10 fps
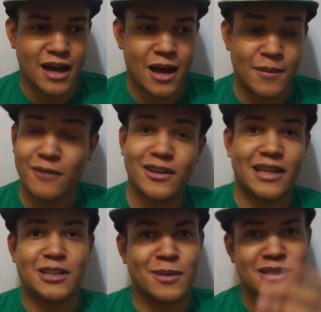um,
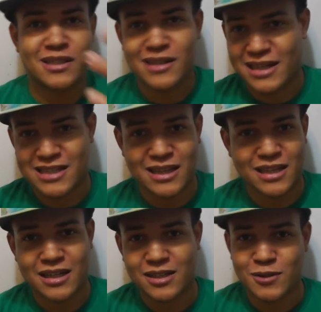everything, especially, like I said, the
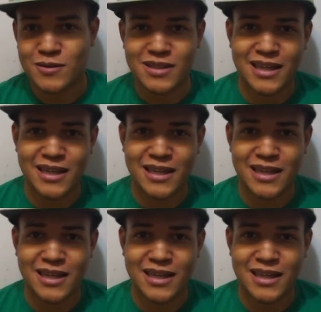Nicktoons